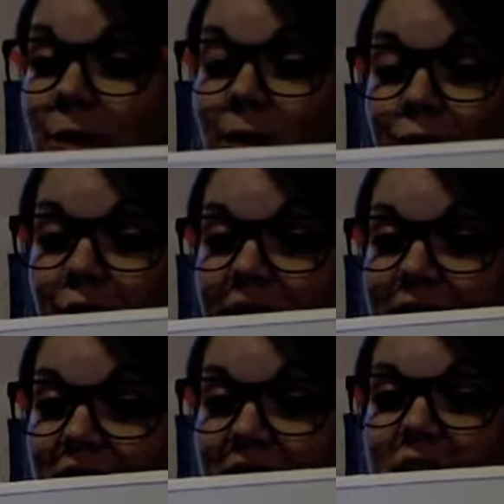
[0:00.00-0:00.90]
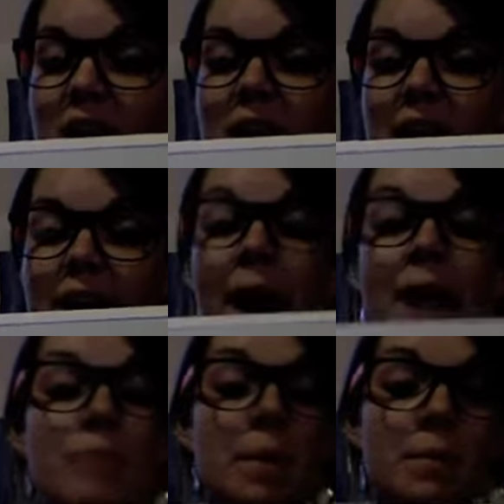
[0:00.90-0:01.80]
when you graph it. And
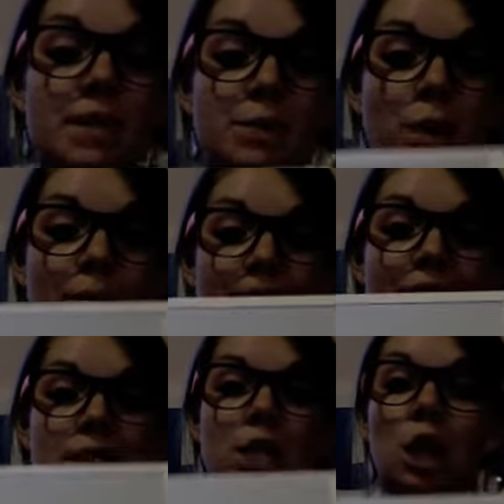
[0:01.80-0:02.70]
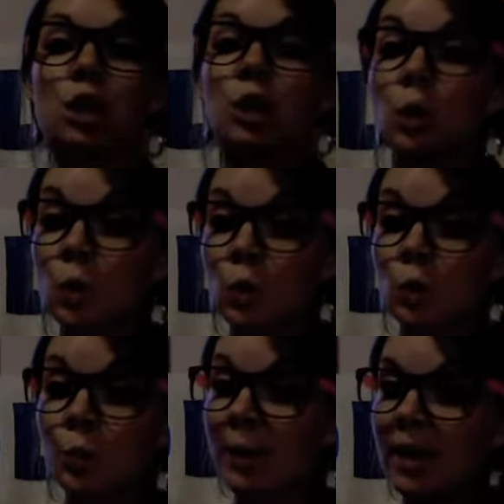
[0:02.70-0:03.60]
I remember this one because
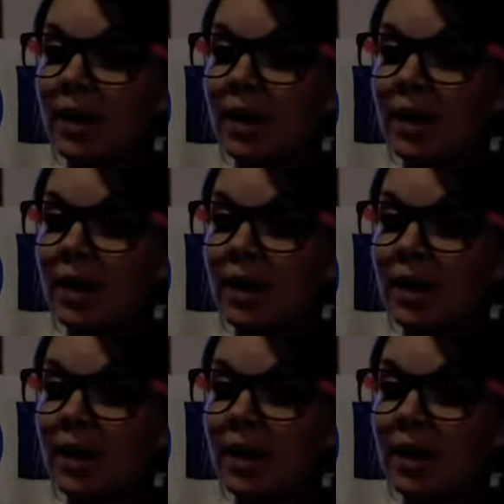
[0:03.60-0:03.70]
loop